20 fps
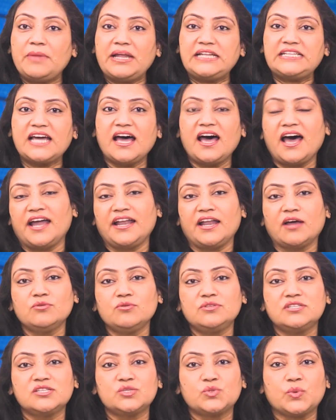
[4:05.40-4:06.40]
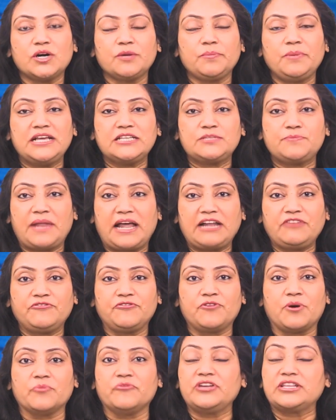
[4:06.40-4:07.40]
Meta announces workplace
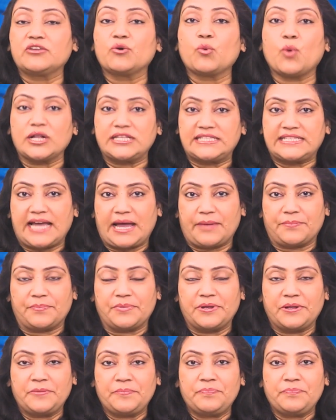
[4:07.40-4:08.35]
platform with WhatsApp.